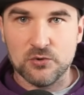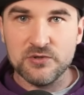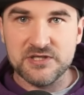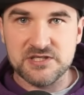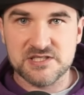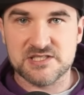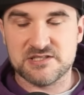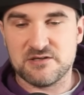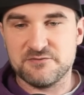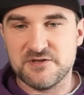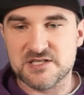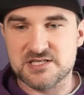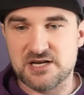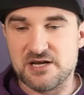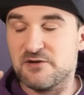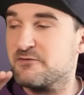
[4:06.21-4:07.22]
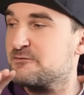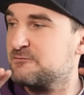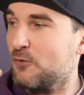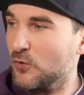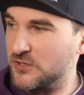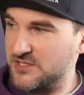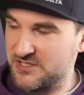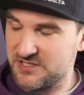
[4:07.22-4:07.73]
only the stuff that's like
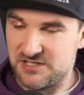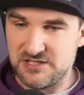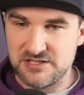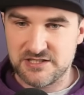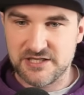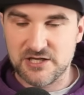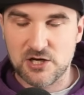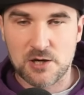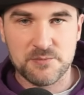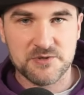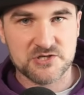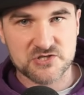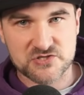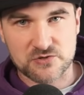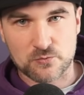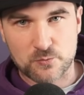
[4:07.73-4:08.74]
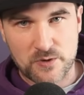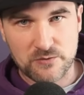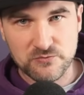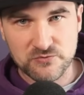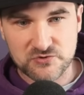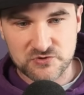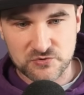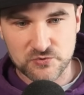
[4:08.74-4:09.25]
40 kilometers
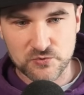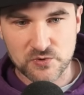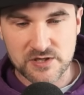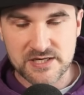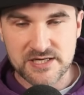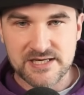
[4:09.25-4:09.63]
around you